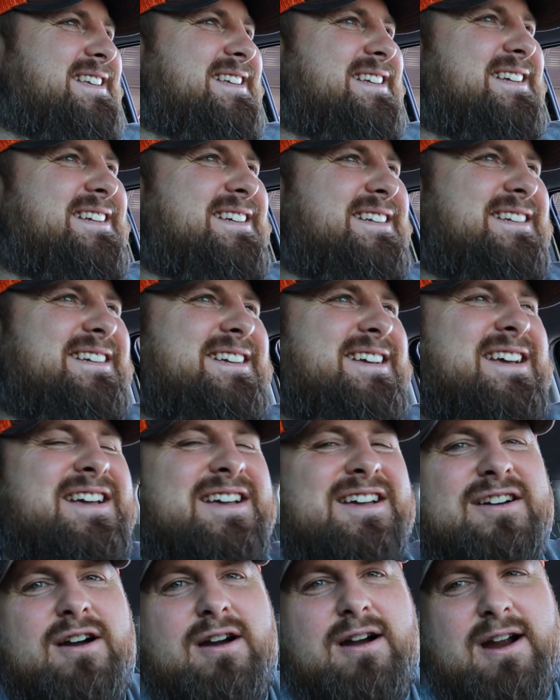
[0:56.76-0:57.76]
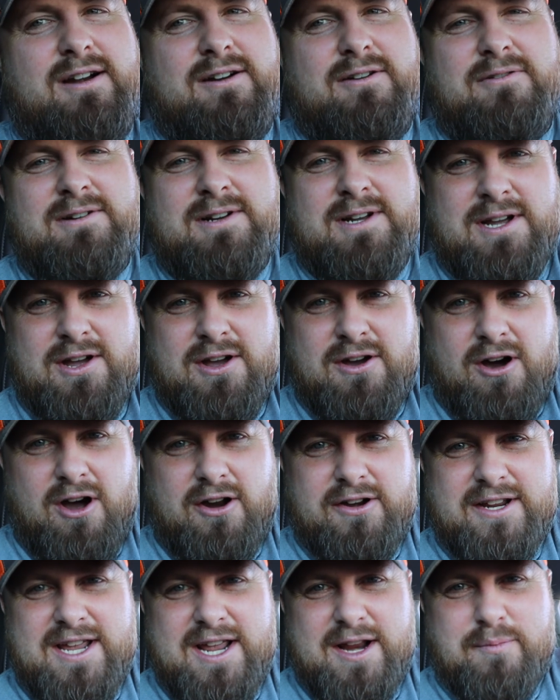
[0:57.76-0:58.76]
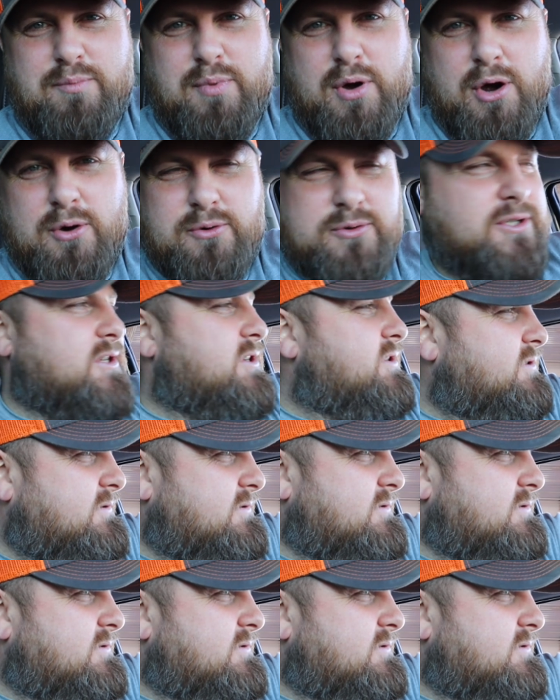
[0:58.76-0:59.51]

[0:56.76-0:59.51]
All right, on to getting post.